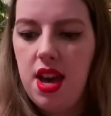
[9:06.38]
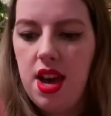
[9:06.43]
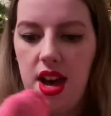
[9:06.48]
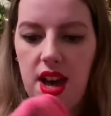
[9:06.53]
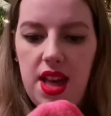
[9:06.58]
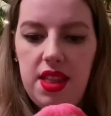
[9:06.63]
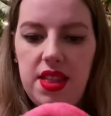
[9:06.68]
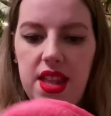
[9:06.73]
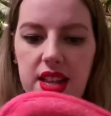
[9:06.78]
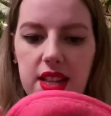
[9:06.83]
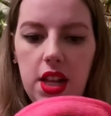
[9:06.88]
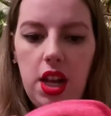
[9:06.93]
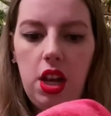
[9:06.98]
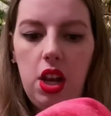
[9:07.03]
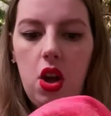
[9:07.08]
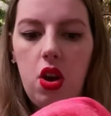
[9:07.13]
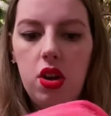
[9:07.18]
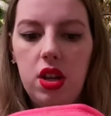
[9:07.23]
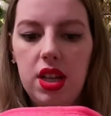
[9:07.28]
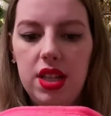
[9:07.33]
and there's a
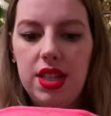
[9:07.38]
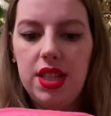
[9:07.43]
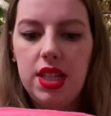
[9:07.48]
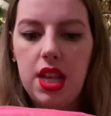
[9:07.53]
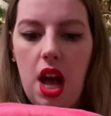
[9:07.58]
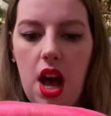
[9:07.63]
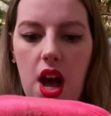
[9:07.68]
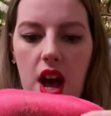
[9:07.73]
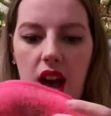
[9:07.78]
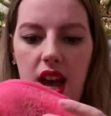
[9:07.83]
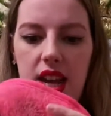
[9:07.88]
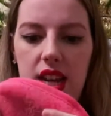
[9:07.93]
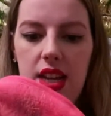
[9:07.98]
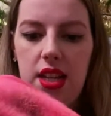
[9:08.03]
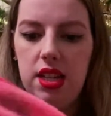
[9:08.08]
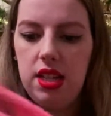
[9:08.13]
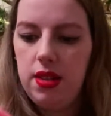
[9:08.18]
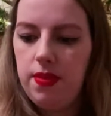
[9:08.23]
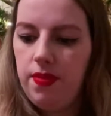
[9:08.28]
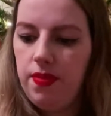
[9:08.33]
longer
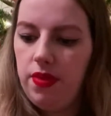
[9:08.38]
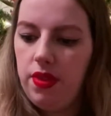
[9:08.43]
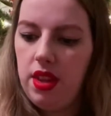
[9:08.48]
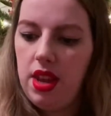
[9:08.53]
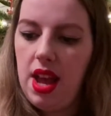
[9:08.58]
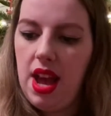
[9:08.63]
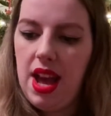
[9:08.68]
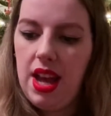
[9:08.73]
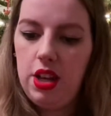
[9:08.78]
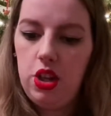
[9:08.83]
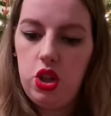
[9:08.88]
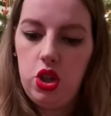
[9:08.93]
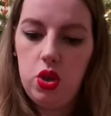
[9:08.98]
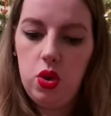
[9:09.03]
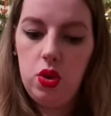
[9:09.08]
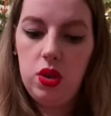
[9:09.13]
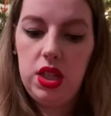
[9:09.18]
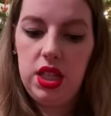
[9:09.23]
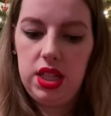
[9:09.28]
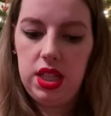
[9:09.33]
side and a
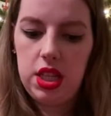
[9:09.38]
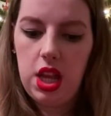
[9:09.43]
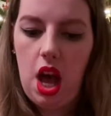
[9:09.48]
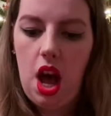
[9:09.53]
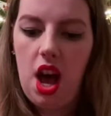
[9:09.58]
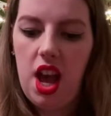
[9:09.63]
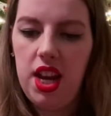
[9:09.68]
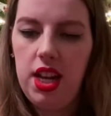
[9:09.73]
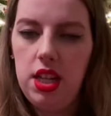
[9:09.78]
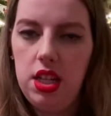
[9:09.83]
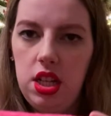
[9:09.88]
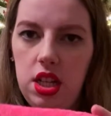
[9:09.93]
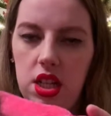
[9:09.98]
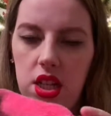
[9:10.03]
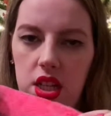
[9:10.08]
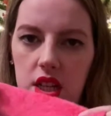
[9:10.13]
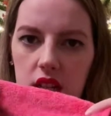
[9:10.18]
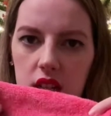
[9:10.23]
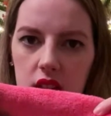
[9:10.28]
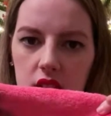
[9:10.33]
shorter side,
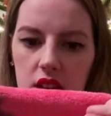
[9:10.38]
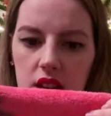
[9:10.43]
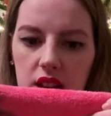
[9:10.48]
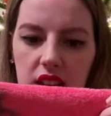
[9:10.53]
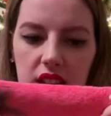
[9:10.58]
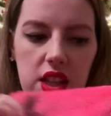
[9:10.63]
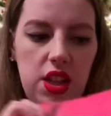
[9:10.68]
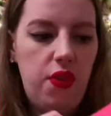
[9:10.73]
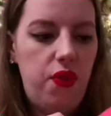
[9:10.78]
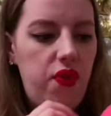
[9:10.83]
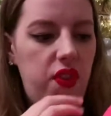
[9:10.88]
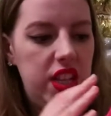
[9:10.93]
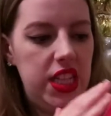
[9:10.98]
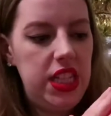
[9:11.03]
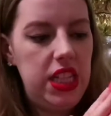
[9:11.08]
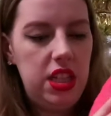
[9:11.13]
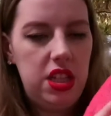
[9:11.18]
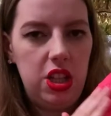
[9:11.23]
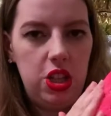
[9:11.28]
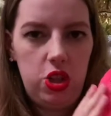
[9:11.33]
like the
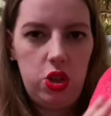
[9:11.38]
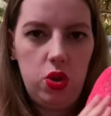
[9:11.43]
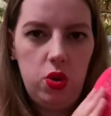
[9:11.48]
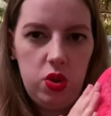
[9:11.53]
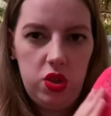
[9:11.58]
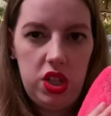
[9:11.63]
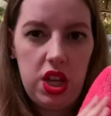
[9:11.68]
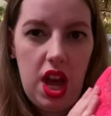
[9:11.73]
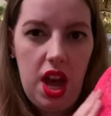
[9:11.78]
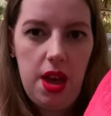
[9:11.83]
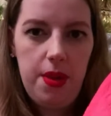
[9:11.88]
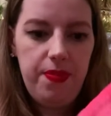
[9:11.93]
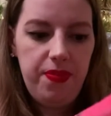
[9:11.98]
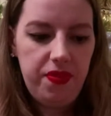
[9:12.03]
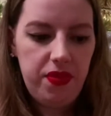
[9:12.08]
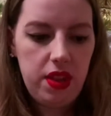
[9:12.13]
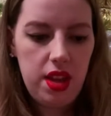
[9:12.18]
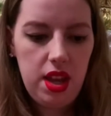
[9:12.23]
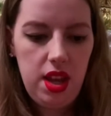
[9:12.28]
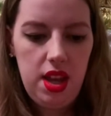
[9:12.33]
fuzzies are shorter,
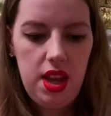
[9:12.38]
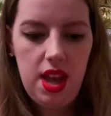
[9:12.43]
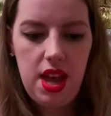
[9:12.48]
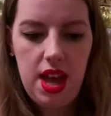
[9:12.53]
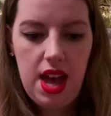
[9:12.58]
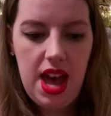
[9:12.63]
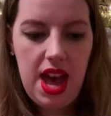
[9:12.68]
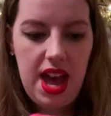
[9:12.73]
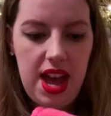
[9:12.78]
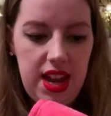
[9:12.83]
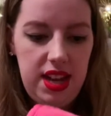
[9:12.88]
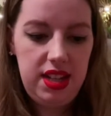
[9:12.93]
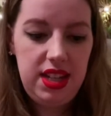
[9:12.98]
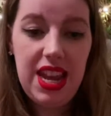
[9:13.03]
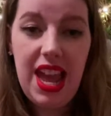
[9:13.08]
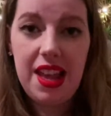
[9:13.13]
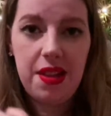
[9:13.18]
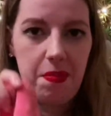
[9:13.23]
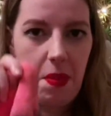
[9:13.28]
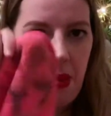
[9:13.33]
and
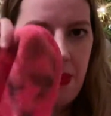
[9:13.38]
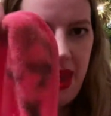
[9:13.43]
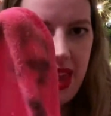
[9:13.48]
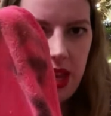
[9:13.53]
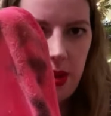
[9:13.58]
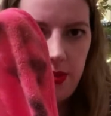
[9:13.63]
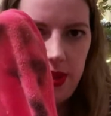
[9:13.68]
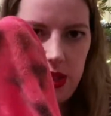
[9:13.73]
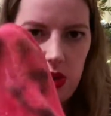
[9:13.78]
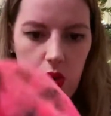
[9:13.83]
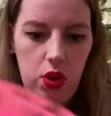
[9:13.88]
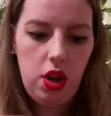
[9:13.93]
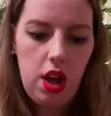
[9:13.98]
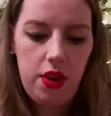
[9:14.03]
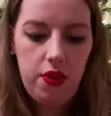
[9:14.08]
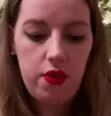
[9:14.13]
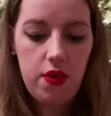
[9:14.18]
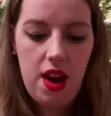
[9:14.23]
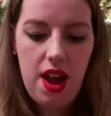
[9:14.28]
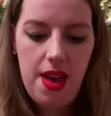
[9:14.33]
yes, my makeup is all
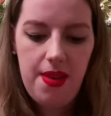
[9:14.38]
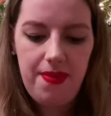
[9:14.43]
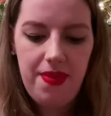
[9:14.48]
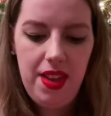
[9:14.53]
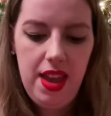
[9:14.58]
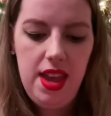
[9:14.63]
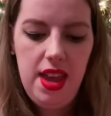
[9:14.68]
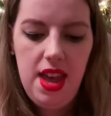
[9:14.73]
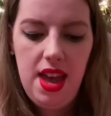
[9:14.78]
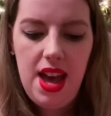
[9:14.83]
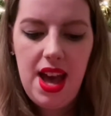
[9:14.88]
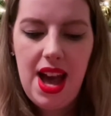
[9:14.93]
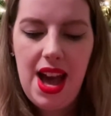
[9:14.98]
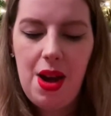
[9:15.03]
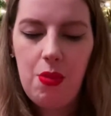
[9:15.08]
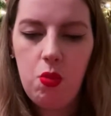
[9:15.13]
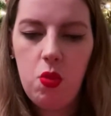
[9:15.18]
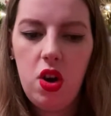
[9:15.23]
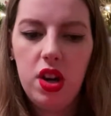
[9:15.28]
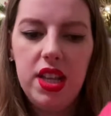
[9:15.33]
over it.
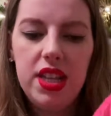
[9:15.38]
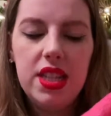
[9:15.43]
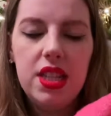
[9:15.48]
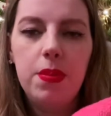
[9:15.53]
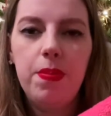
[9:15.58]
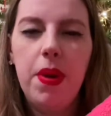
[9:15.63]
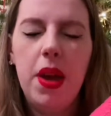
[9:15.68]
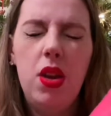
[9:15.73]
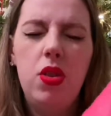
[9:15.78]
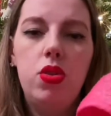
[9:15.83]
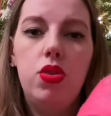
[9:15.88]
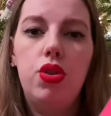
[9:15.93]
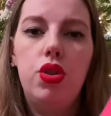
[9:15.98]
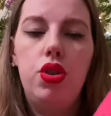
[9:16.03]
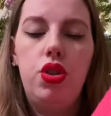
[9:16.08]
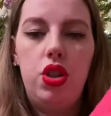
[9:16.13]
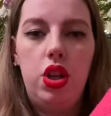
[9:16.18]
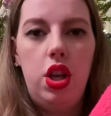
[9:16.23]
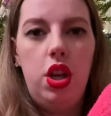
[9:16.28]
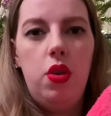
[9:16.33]
And what it's supposed to
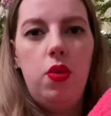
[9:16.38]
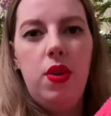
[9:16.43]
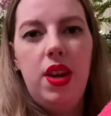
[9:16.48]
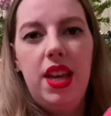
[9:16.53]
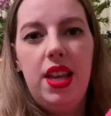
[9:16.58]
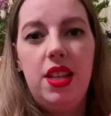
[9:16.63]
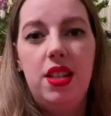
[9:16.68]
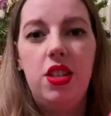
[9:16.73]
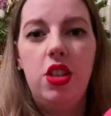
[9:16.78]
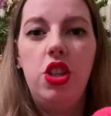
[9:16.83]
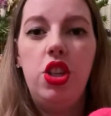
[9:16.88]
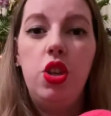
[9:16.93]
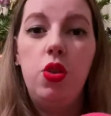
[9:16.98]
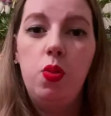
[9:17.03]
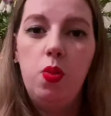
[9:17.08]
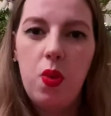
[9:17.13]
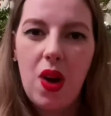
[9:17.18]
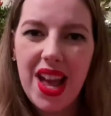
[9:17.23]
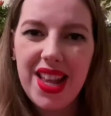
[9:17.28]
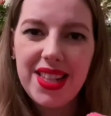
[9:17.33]
do is you
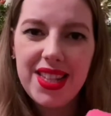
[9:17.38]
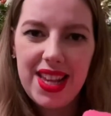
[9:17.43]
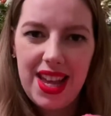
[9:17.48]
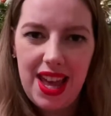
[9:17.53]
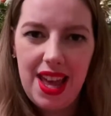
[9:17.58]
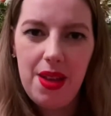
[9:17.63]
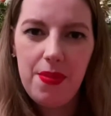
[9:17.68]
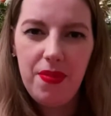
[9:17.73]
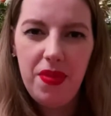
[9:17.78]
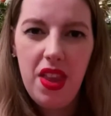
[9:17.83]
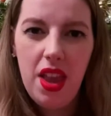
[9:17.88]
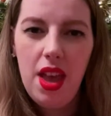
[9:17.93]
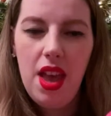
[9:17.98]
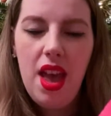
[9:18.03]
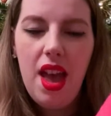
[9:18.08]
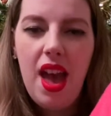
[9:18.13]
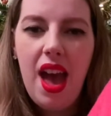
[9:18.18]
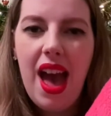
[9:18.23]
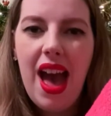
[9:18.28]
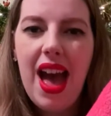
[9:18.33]
wet it,
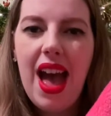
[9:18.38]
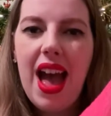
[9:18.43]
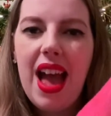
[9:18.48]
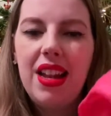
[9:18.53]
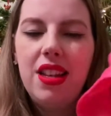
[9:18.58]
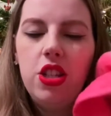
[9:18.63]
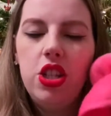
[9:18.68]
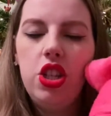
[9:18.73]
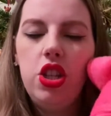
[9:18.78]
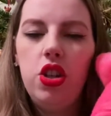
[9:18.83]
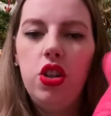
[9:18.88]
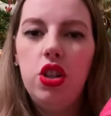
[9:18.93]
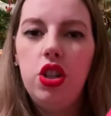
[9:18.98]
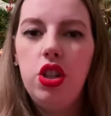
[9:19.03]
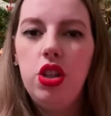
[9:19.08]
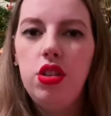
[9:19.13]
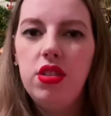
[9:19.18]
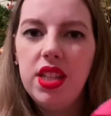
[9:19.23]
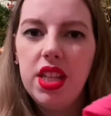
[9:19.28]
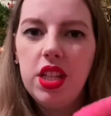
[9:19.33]
and you can
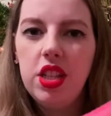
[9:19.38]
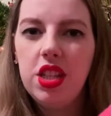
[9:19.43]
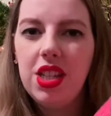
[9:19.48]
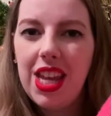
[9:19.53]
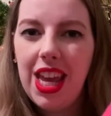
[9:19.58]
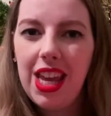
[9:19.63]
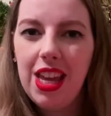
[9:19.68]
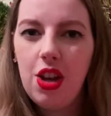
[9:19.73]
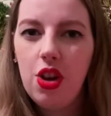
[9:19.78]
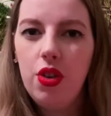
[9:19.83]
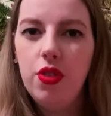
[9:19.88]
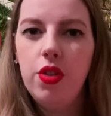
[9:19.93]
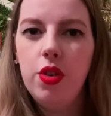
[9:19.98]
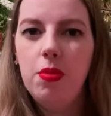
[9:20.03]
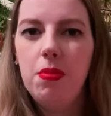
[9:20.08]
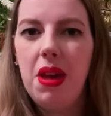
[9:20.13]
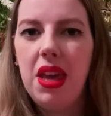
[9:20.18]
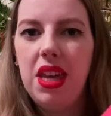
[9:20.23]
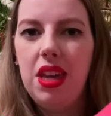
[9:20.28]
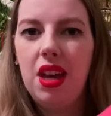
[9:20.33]
use it to take off your
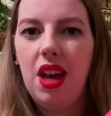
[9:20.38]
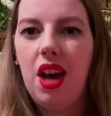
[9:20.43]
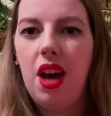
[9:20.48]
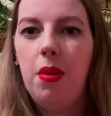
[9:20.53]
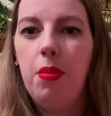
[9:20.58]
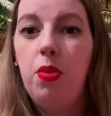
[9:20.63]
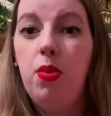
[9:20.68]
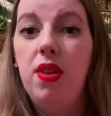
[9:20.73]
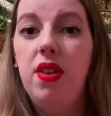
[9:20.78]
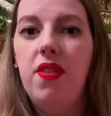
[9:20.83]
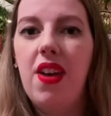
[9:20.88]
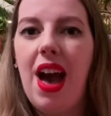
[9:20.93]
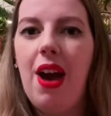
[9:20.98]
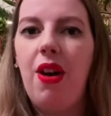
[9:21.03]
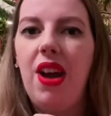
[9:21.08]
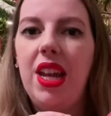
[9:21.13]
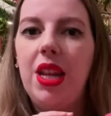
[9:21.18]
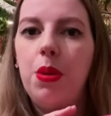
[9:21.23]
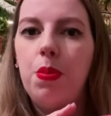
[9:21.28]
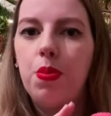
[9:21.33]
makeup
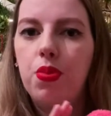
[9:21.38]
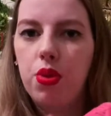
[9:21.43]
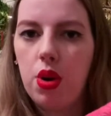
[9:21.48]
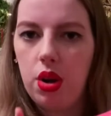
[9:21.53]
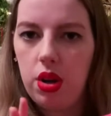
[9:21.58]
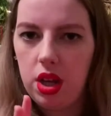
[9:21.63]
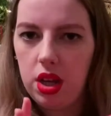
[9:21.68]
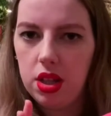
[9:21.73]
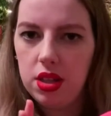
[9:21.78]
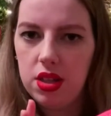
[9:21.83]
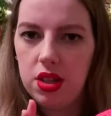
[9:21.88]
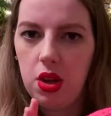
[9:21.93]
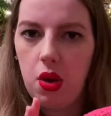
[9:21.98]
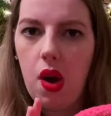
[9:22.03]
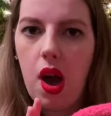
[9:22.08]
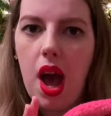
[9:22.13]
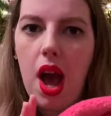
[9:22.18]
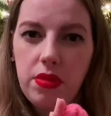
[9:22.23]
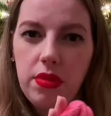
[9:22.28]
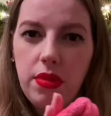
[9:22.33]
without any products. So